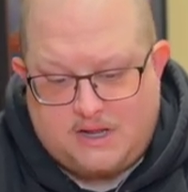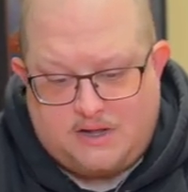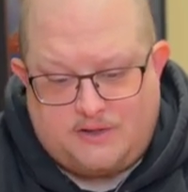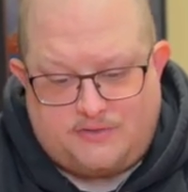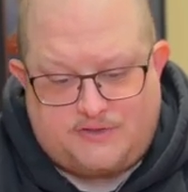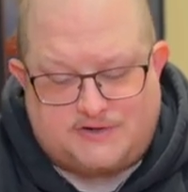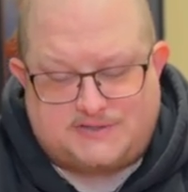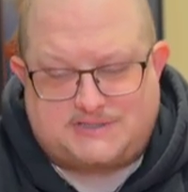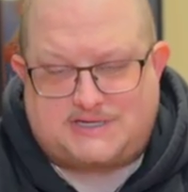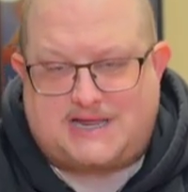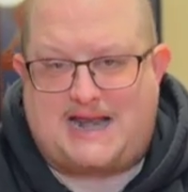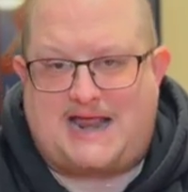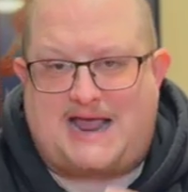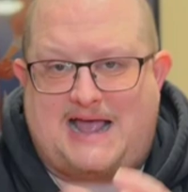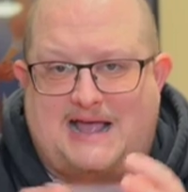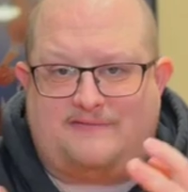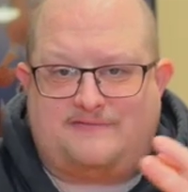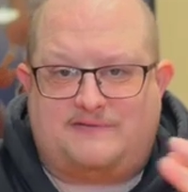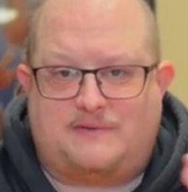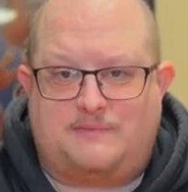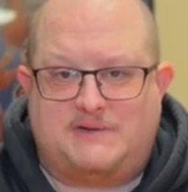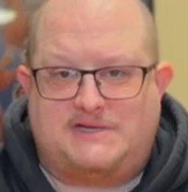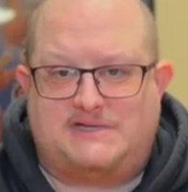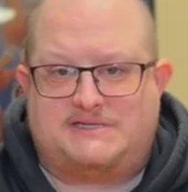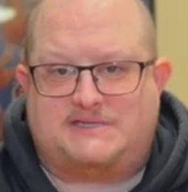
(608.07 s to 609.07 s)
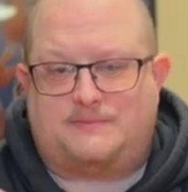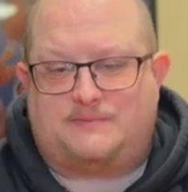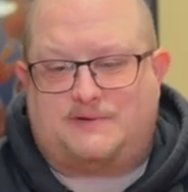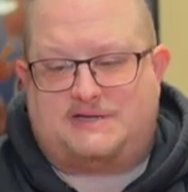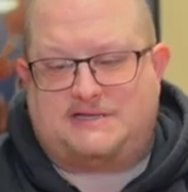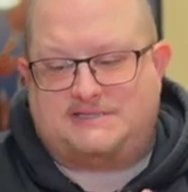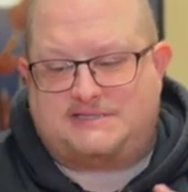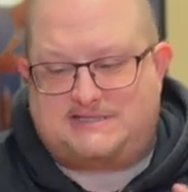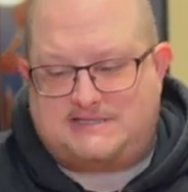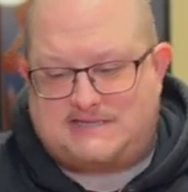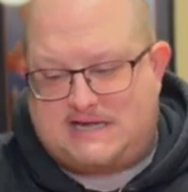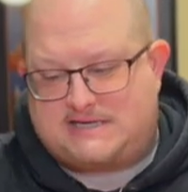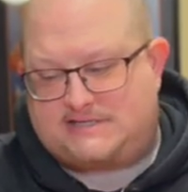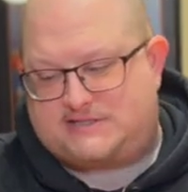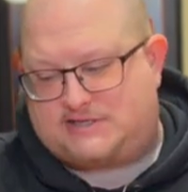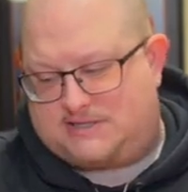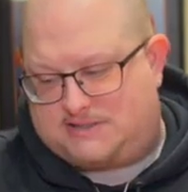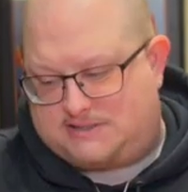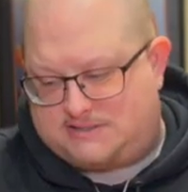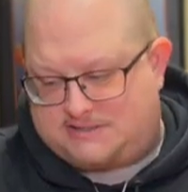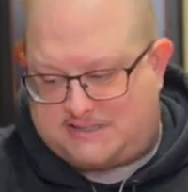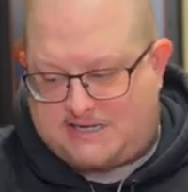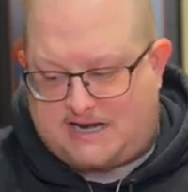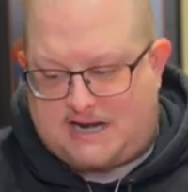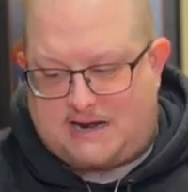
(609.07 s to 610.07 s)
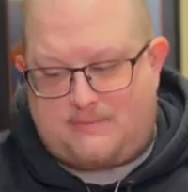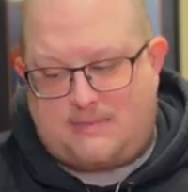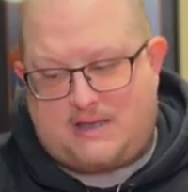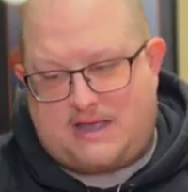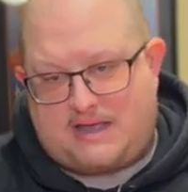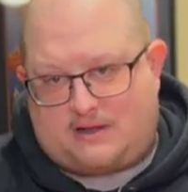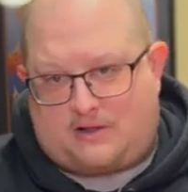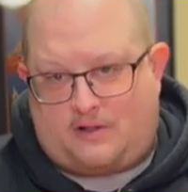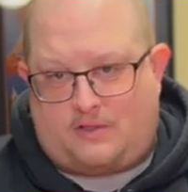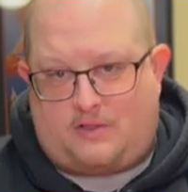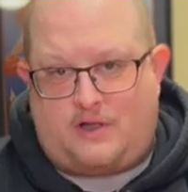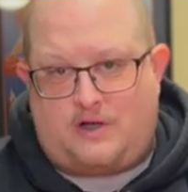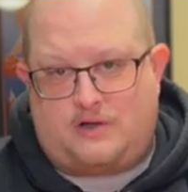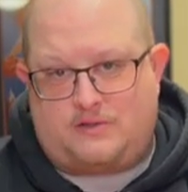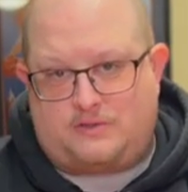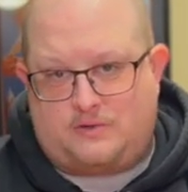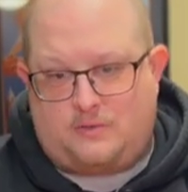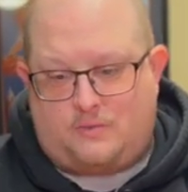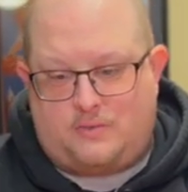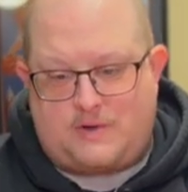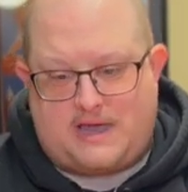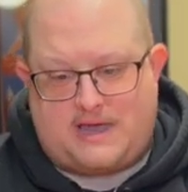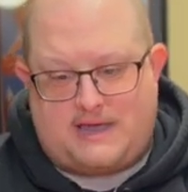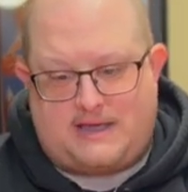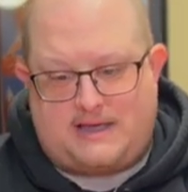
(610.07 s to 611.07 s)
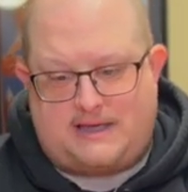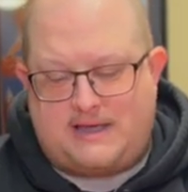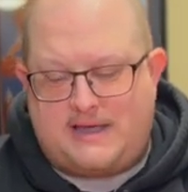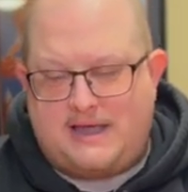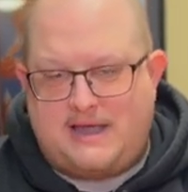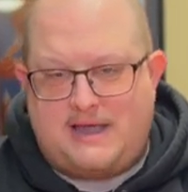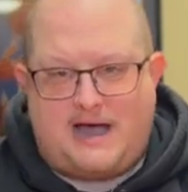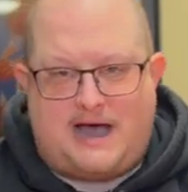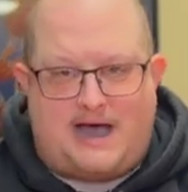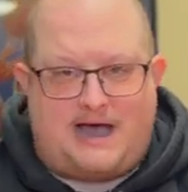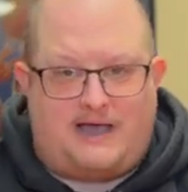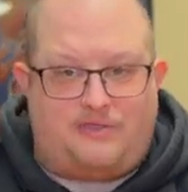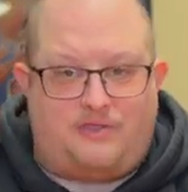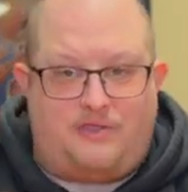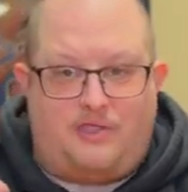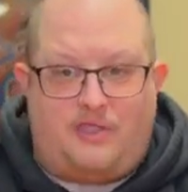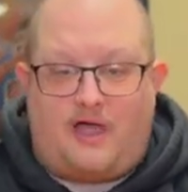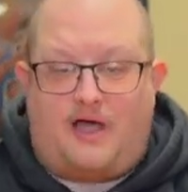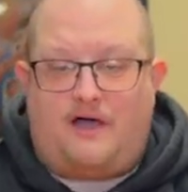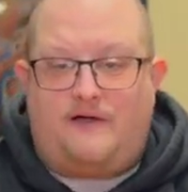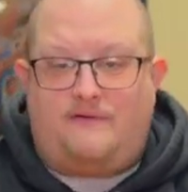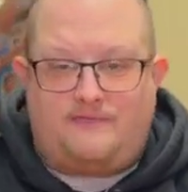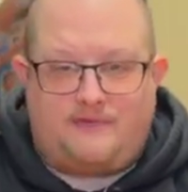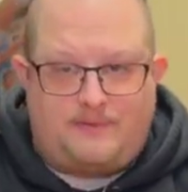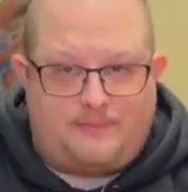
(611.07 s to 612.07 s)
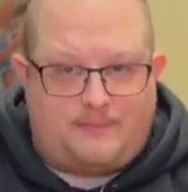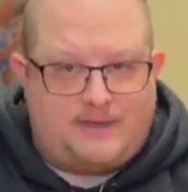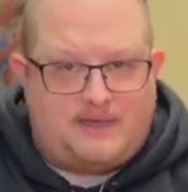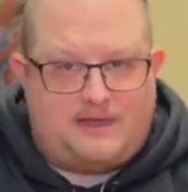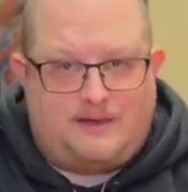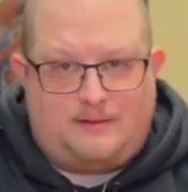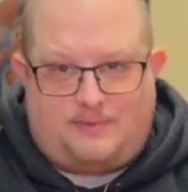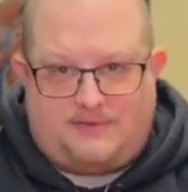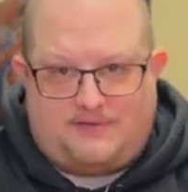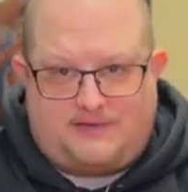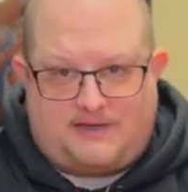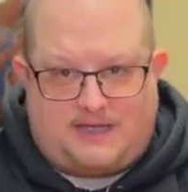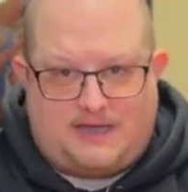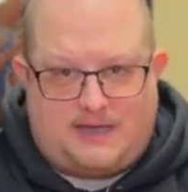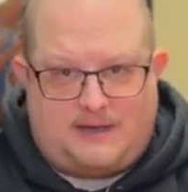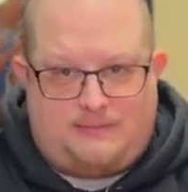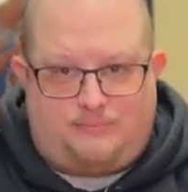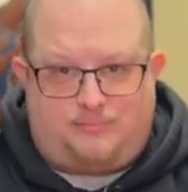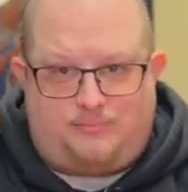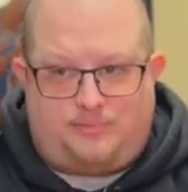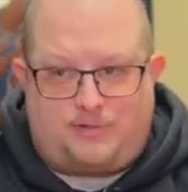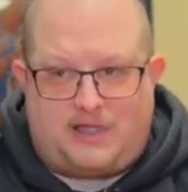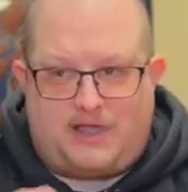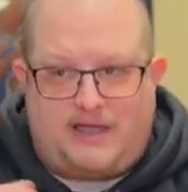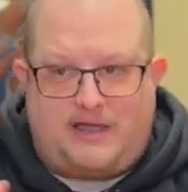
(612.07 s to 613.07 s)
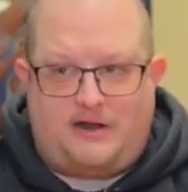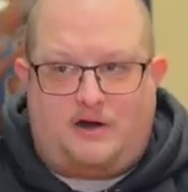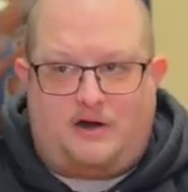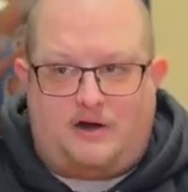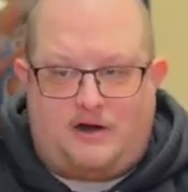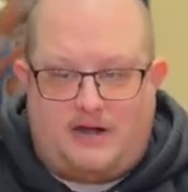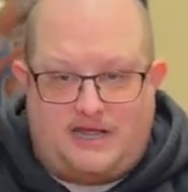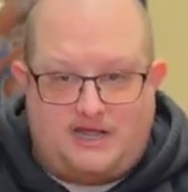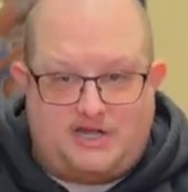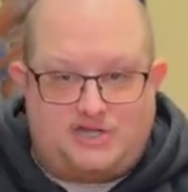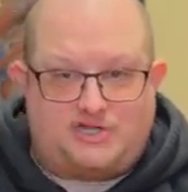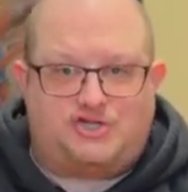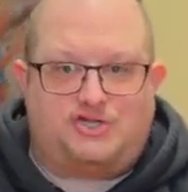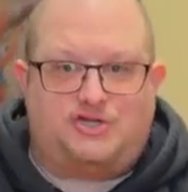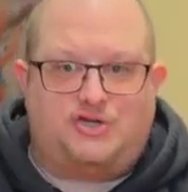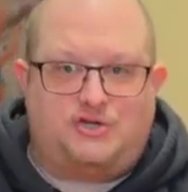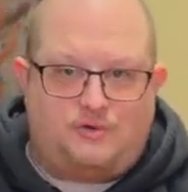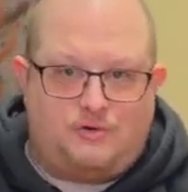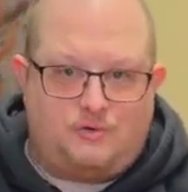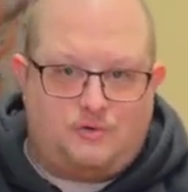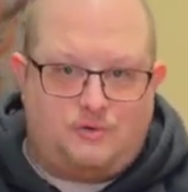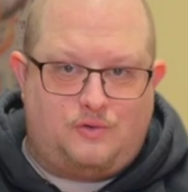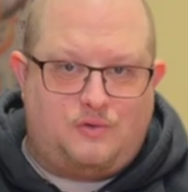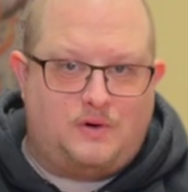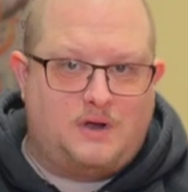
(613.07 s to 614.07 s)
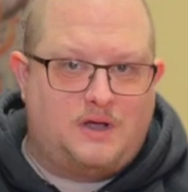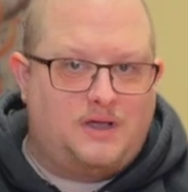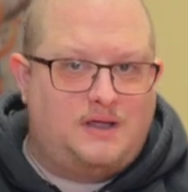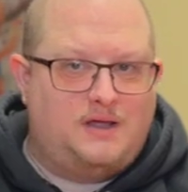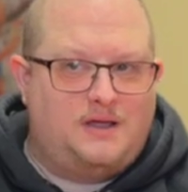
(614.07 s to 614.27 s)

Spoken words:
There's going to have to be some concessions that I make along the way. I'd love to be able to get player issue,